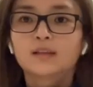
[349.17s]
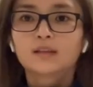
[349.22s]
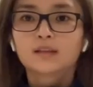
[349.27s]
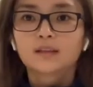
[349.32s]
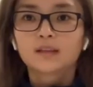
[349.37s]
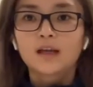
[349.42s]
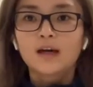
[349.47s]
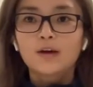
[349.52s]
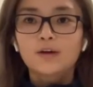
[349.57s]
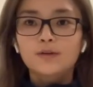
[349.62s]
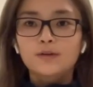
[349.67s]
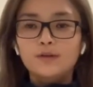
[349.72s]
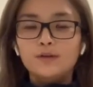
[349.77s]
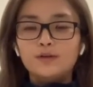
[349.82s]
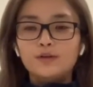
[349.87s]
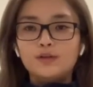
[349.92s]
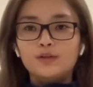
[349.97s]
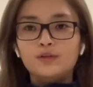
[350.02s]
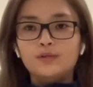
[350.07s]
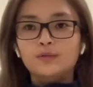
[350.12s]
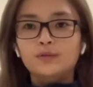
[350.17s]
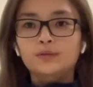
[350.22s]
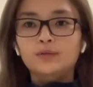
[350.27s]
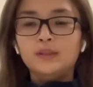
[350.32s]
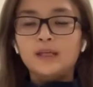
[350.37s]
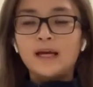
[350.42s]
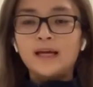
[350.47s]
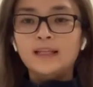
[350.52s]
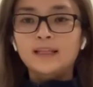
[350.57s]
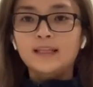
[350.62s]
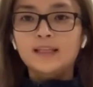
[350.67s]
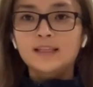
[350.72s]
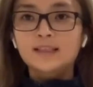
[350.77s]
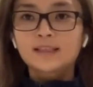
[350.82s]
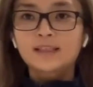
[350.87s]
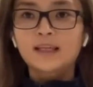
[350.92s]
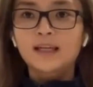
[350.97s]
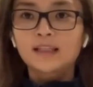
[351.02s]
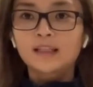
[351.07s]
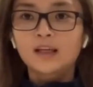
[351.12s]
Now you should
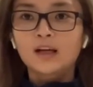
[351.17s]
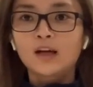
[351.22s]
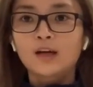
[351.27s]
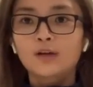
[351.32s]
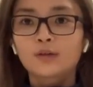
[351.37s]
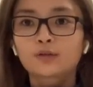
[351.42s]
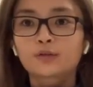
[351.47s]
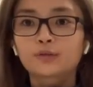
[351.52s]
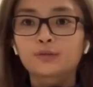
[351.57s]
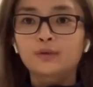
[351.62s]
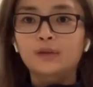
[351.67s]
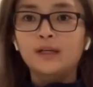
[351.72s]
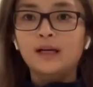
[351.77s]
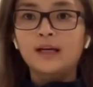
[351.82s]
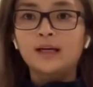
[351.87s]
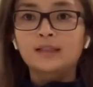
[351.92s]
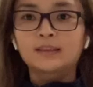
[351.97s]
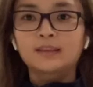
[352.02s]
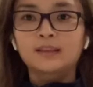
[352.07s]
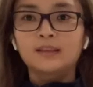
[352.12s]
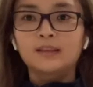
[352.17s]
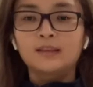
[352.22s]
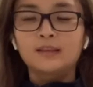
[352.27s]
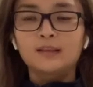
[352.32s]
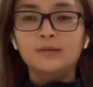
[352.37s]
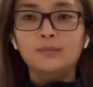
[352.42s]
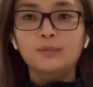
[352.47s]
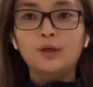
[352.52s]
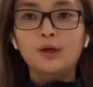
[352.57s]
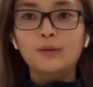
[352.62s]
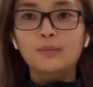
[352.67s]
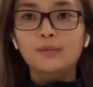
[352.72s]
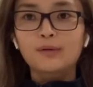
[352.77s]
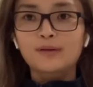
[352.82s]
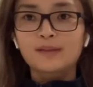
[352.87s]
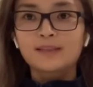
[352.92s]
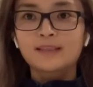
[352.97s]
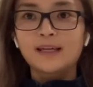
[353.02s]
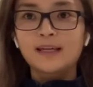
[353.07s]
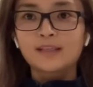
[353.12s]
understand how to cut a proper
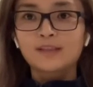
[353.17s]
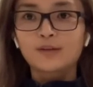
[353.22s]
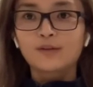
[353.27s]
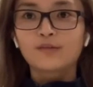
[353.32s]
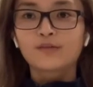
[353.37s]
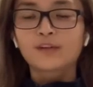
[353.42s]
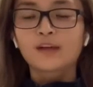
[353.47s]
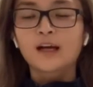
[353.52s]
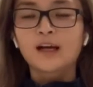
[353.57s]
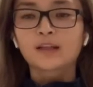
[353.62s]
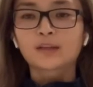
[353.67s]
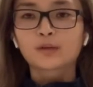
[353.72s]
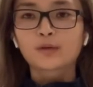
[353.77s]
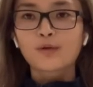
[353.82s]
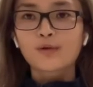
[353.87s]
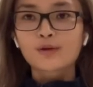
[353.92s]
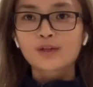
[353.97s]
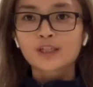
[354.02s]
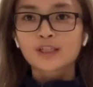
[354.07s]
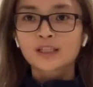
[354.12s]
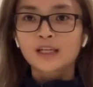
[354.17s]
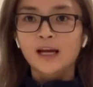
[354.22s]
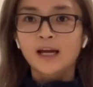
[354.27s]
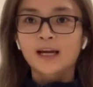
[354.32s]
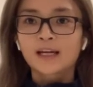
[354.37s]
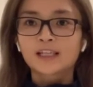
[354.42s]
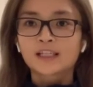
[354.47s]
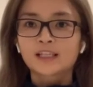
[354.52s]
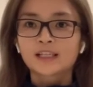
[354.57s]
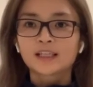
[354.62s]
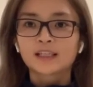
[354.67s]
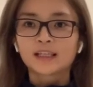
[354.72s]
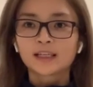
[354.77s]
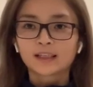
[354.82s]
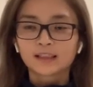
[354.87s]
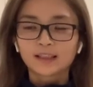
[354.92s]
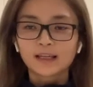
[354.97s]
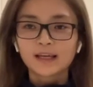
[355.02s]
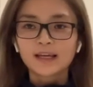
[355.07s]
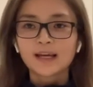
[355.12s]
size of cartouche
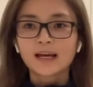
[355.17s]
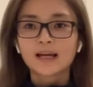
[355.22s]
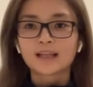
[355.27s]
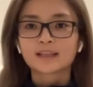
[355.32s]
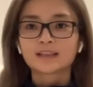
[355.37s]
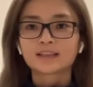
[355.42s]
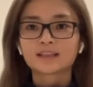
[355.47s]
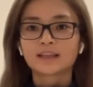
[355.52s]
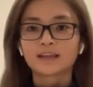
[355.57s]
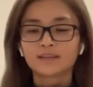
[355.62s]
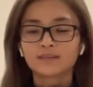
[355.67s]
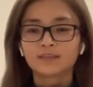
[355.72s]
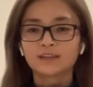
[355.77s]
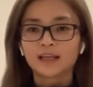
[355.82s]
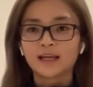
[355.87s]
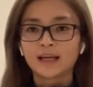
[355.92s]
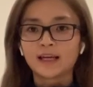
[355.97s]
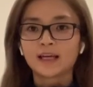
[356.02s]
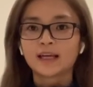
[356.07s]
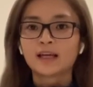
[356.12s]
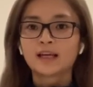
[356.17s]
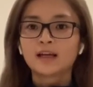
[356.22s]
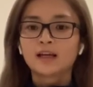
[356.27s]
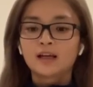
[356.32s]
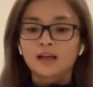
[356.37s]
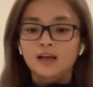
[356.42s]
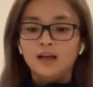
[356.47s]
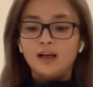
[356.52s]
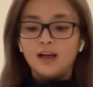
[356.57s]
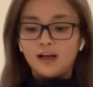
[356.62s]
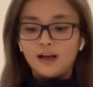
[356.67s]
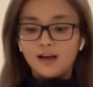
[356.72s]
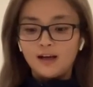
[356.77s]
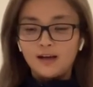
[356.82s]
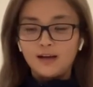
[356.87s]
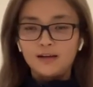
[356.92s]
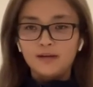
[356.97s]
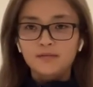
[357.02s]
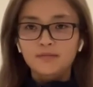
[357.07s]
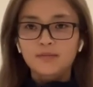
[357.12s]
hygienically and safely.
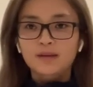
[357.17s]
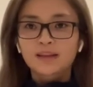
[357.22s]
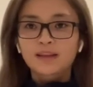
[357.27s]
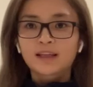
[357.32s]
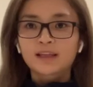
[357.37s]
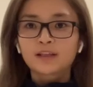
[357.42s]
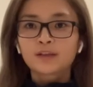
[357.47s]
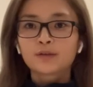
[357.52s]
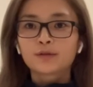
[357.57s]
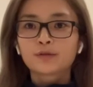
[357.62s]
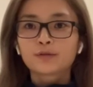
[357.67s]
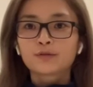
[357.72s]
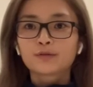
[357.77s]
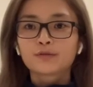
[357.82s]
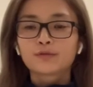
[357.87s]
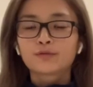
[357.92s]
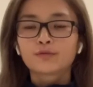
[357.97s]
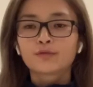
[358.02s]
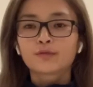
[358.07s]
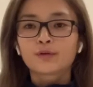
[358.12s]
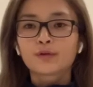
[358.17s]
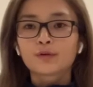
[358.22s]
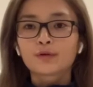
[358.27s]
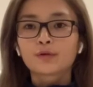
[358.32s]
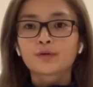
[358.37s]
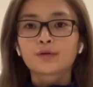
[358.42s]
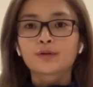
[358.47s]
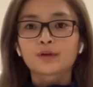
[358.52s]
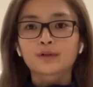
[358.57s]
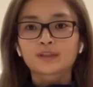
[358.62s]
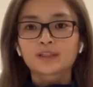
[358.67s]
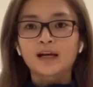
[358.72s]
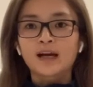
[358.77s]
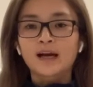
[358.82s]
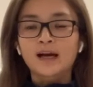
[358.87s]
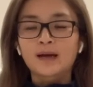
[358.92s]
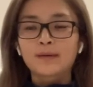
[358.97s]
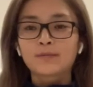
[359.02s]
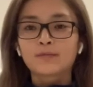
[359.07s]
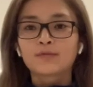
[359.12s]
Thank you for your
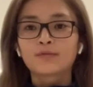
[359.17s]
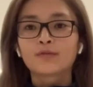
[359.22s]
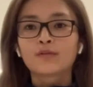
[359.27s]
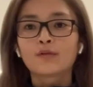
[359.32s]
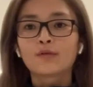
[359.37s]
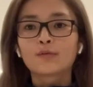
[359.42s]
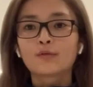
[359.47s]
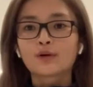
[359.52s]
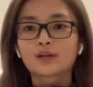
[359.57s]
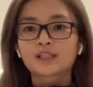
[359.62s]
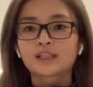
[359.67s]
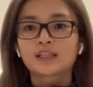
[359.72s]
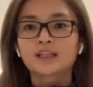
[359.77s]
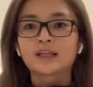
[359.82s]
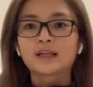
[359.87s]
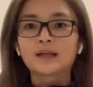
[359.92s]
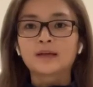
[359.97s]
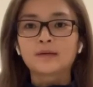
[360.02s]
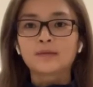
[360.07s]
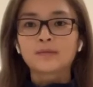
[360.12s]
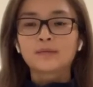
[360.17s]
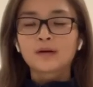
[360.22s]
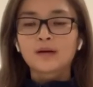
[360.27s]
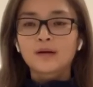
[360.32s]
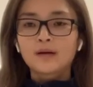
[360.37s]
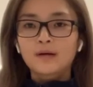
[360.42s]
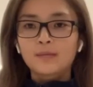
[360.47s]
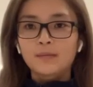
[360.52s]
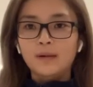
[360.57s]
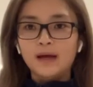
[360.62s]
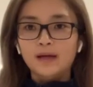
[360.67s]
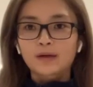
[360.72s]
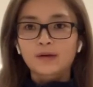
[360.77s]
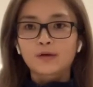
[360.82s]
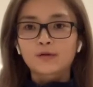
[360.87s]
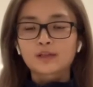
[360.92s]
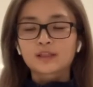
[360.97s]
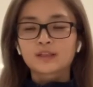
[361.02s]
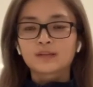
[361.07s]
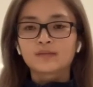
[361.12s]
time for watching my
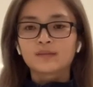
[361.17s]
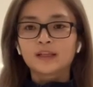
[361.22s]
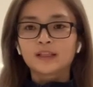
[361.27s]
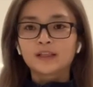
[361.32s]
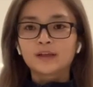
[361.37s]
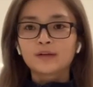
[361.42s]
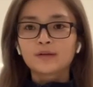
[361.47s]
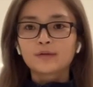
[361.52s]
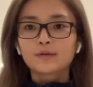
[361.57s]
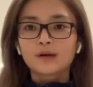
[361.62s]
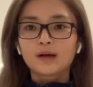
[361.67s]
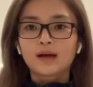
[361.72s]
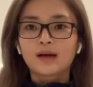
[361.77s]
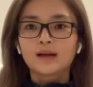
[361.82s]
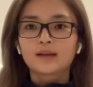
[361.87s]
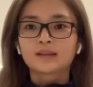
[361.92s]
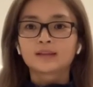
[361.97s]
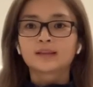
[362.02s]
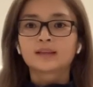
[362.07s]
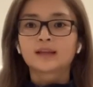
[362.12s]
coaching video, and